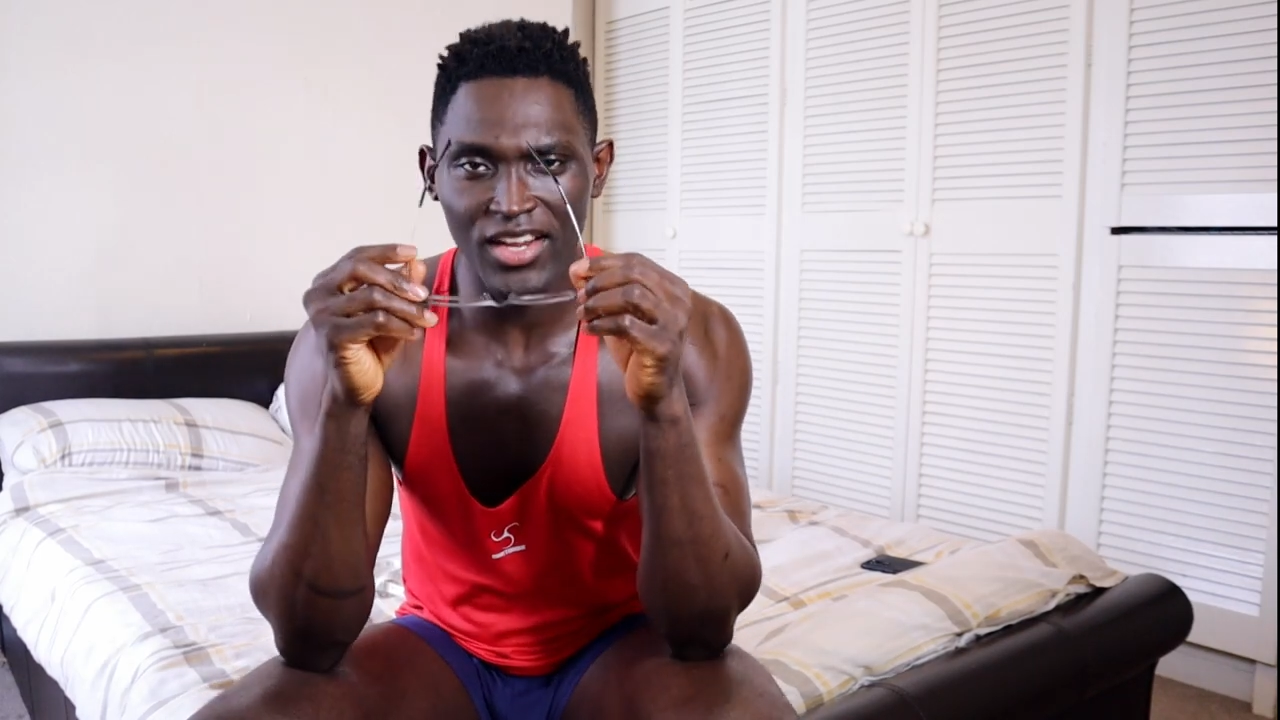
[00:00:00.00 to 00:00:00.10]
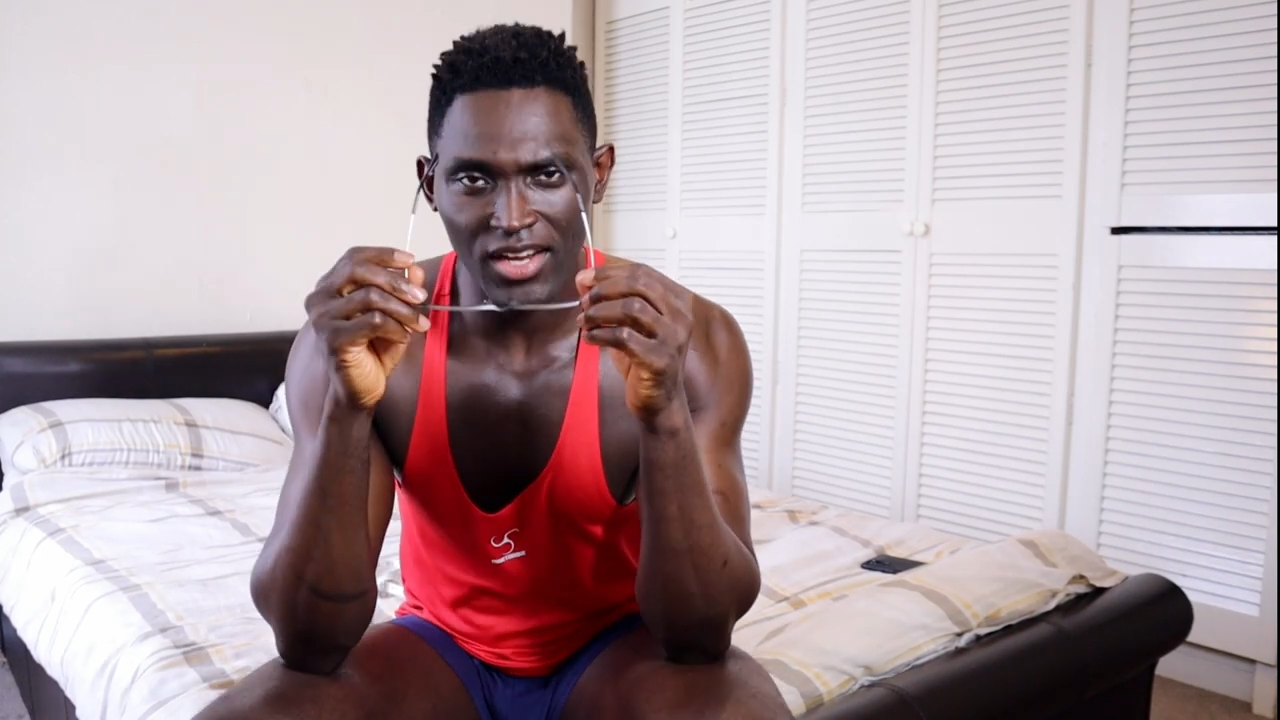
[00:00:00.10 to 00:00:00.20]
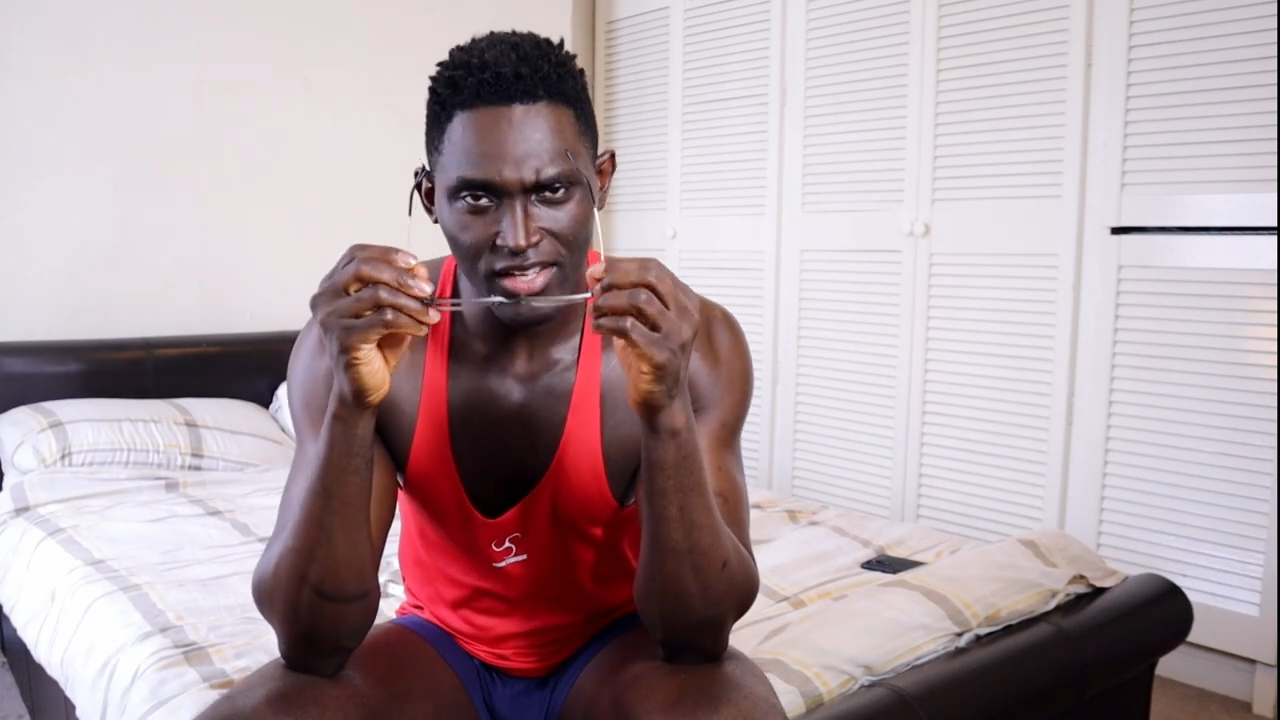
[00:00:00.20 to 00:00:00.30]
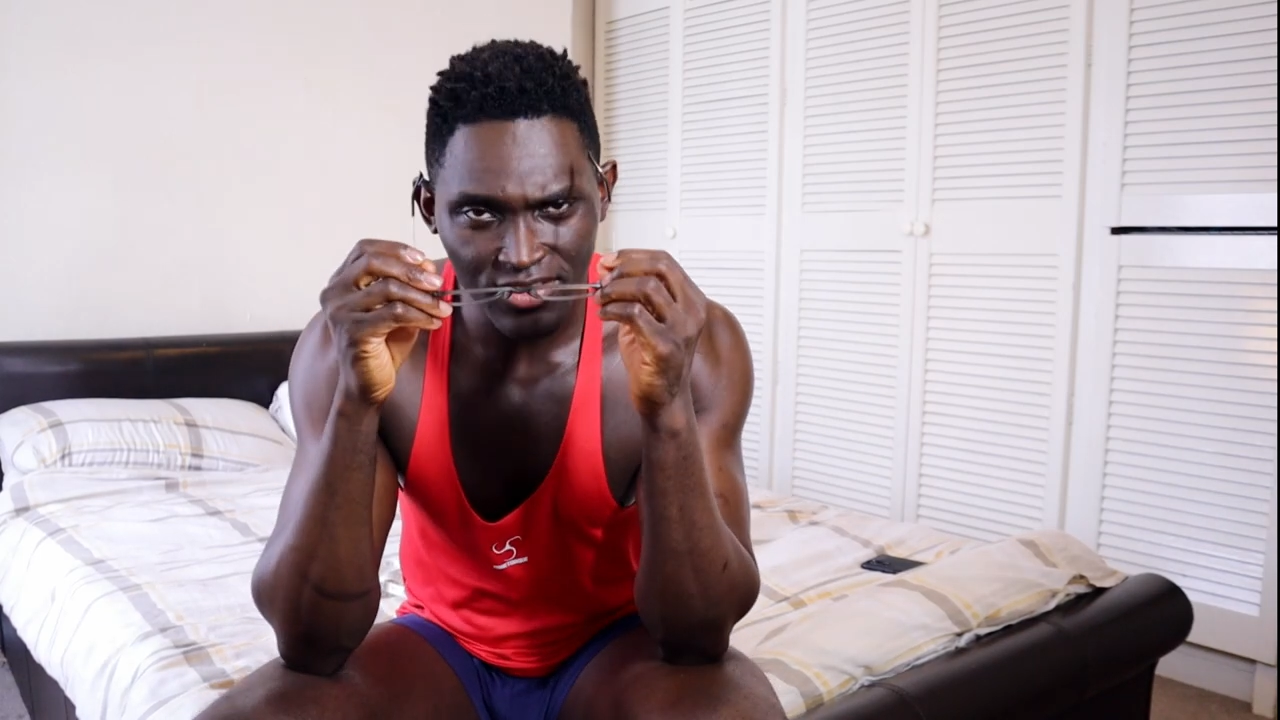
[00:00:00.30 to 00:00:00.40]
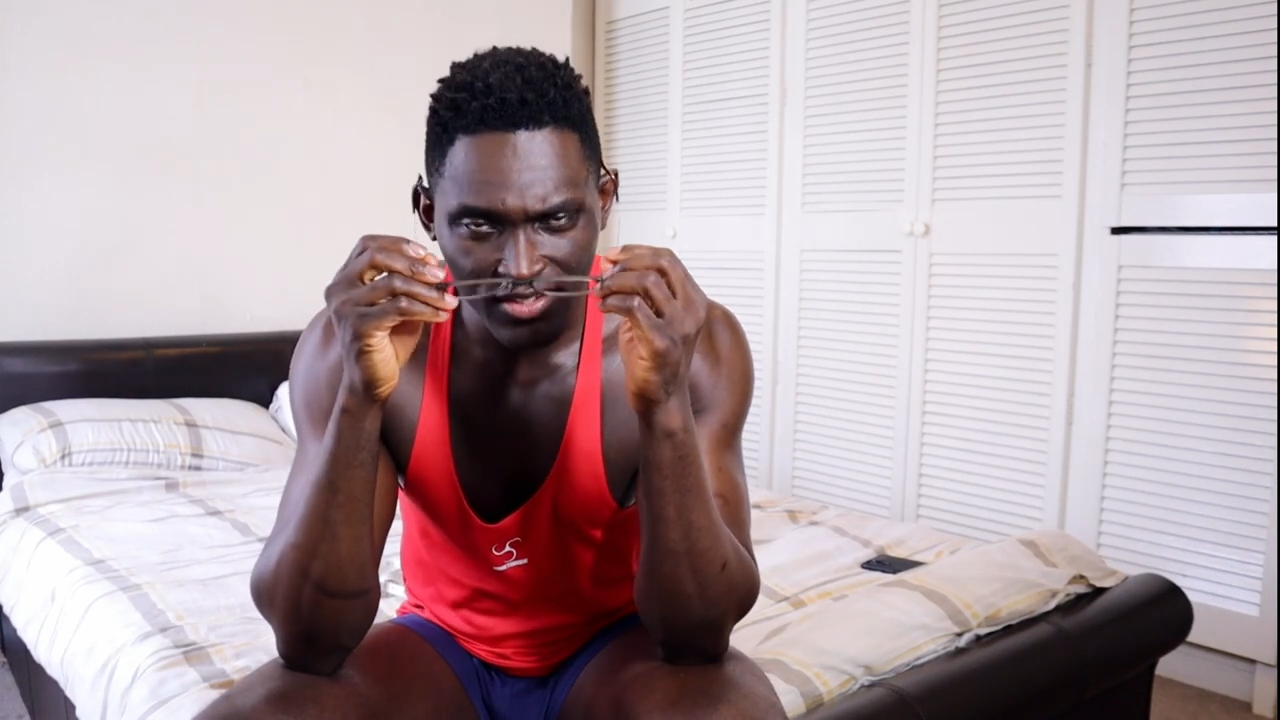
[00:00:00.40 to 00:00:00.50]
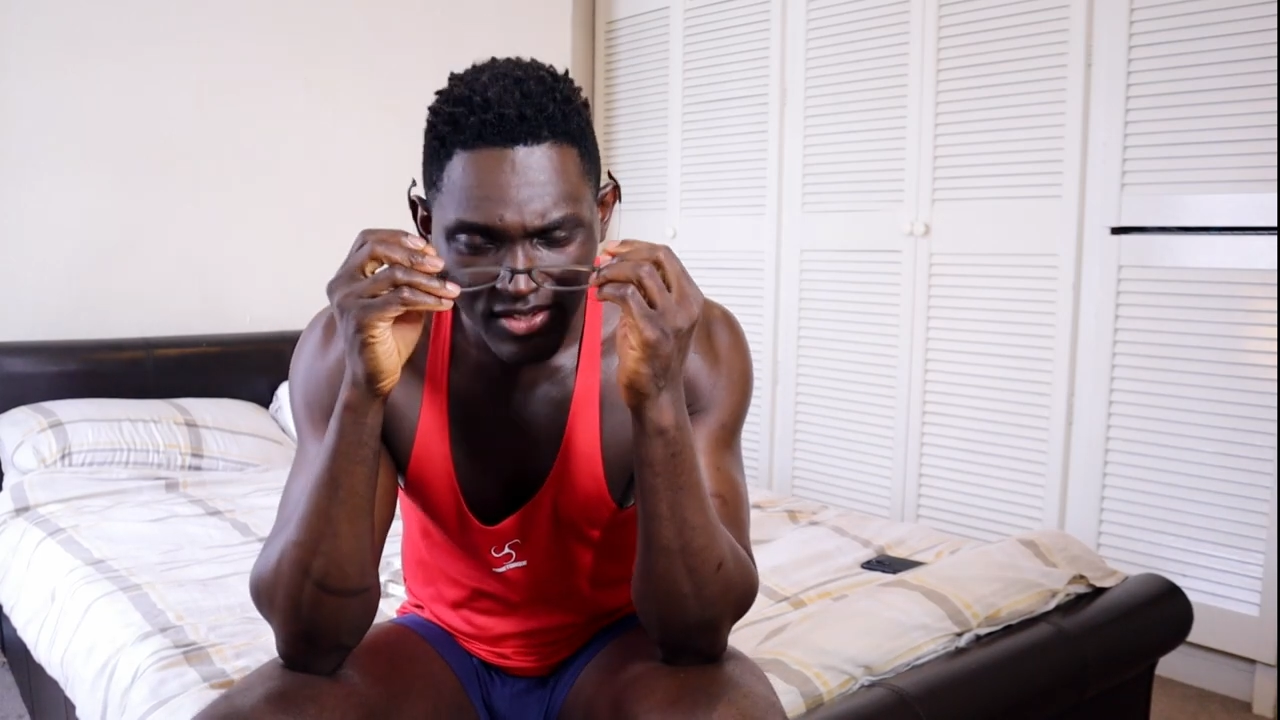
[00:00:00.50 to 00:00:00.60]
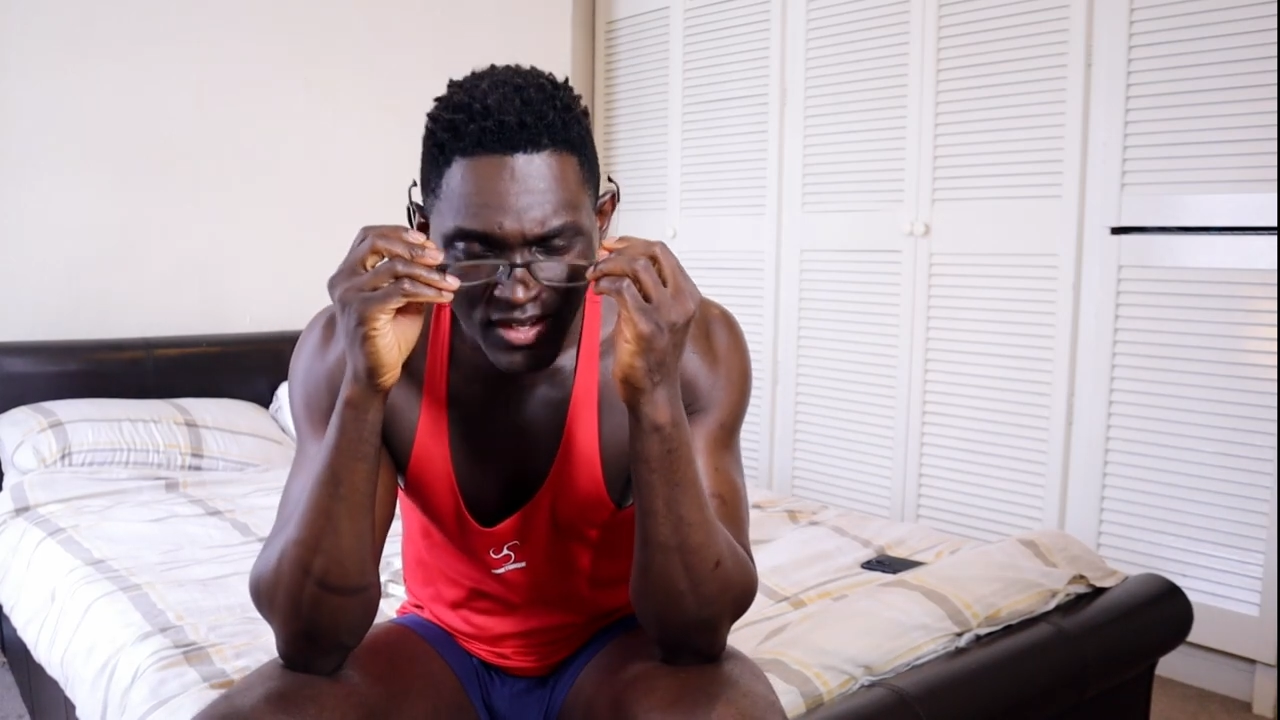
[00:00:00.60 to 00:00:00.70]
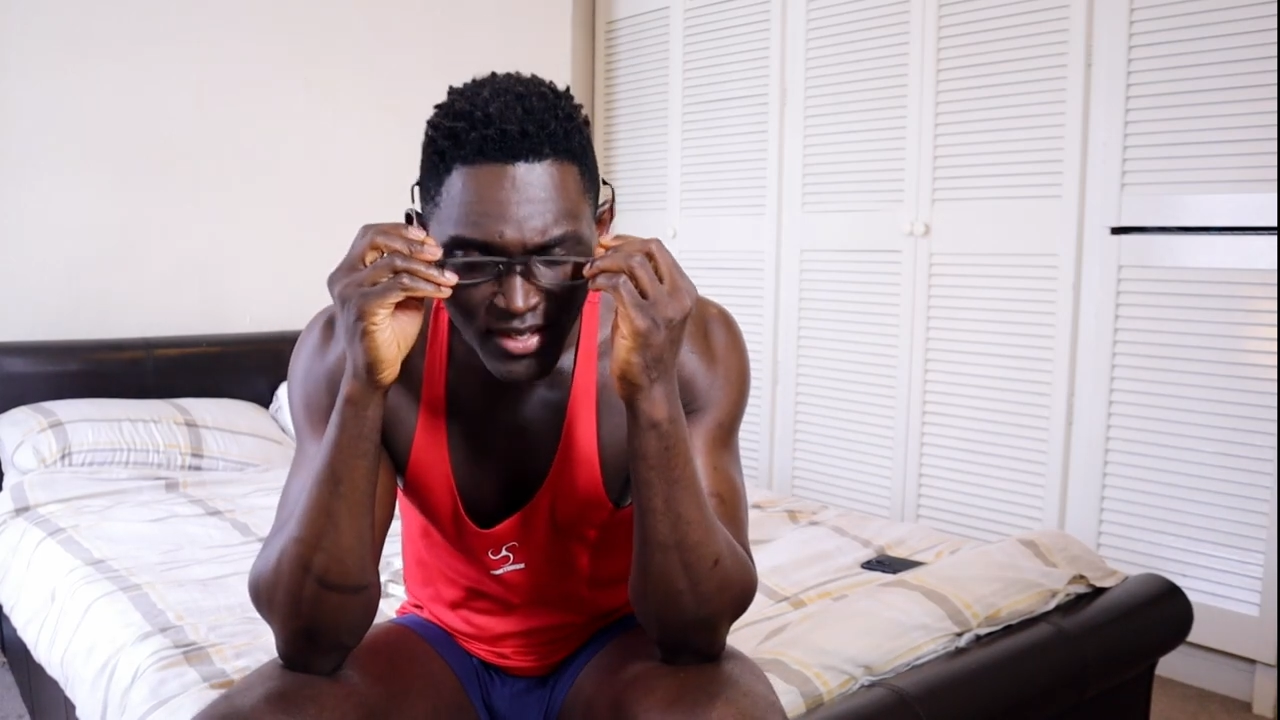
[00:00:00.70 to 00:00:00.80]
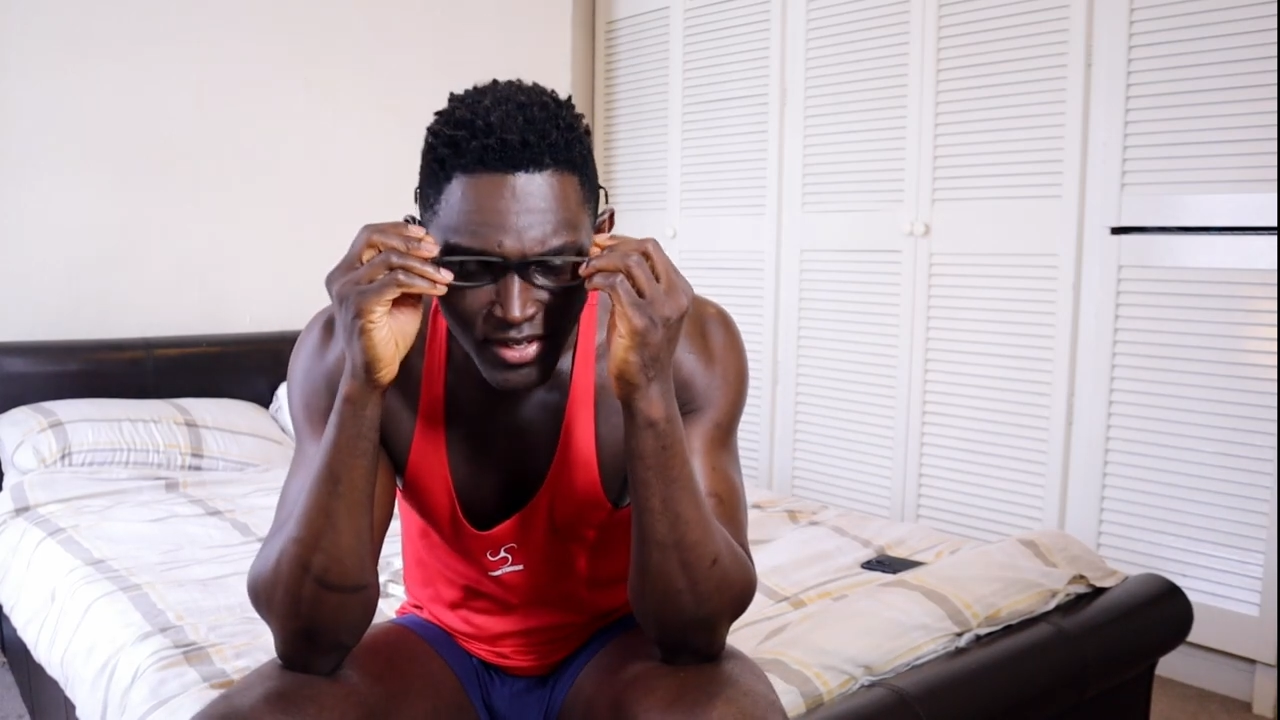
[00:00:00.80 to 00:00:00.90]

glasses